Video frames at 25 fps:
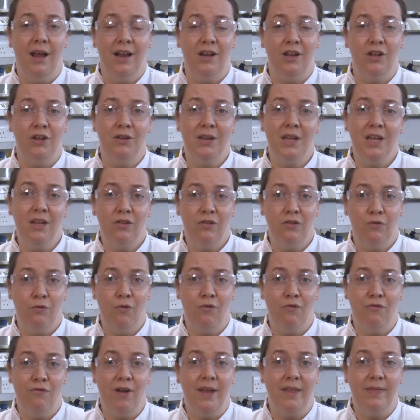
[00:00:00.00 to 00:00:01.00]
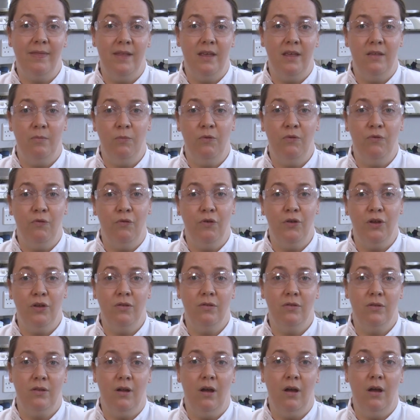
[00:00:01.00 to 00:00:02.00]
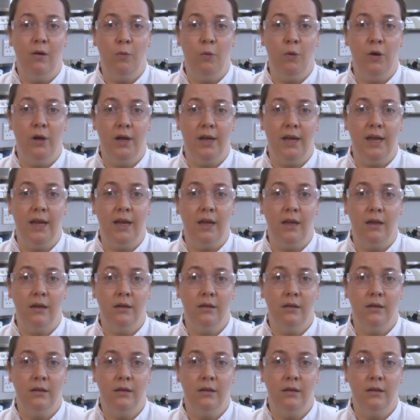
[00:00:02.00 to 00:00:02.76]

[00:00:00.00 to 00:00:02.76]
and you need to have read this before you start working.